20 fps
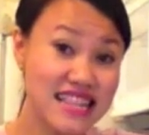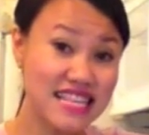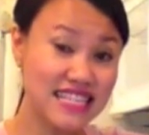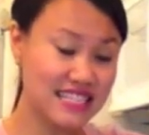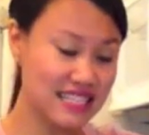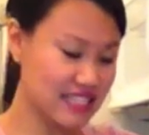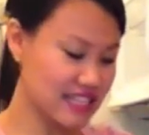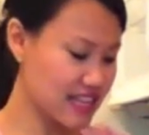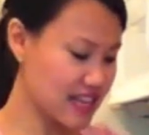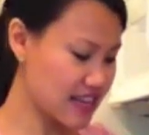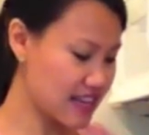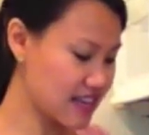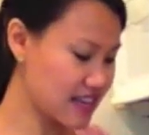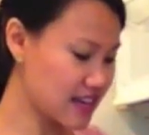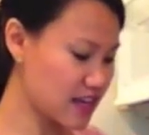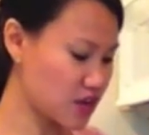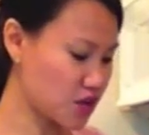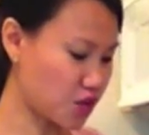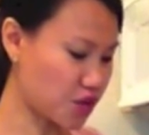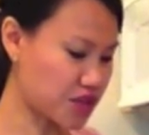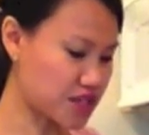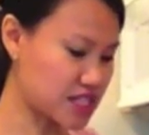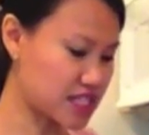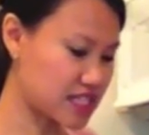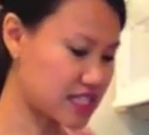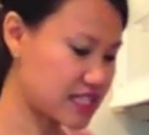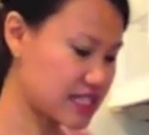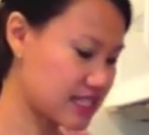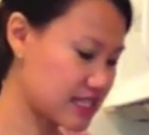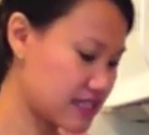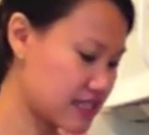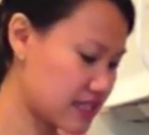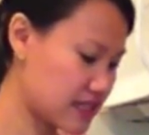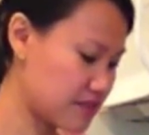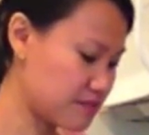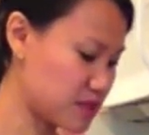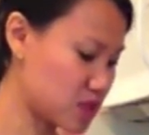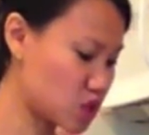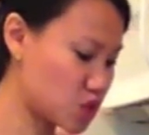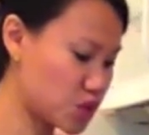the skin in order to
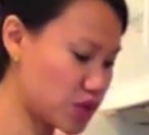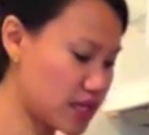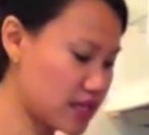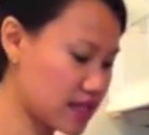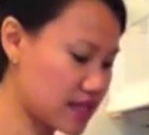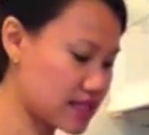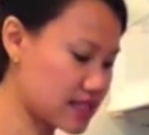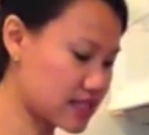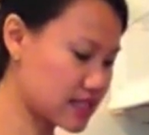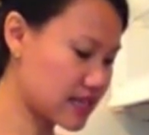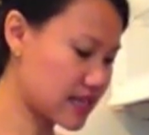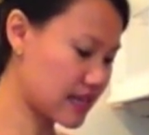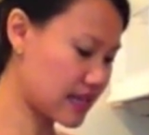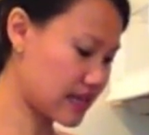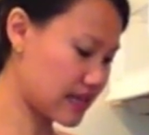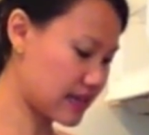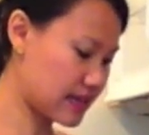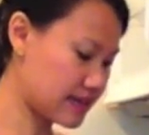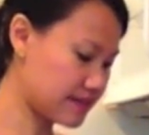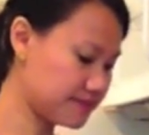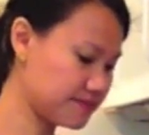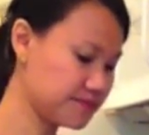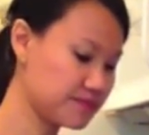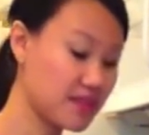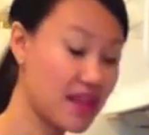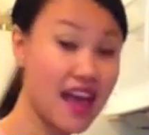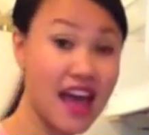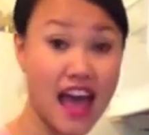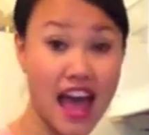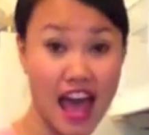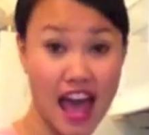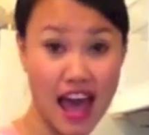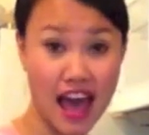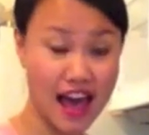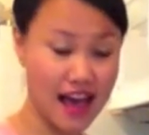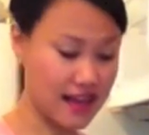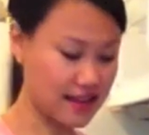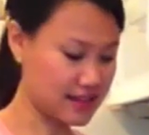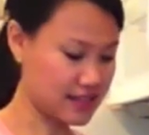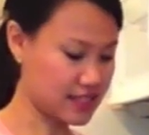season between the skin
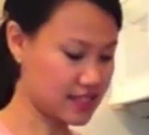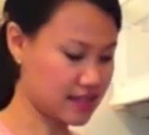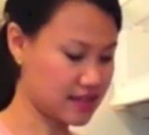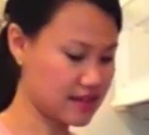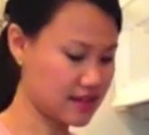and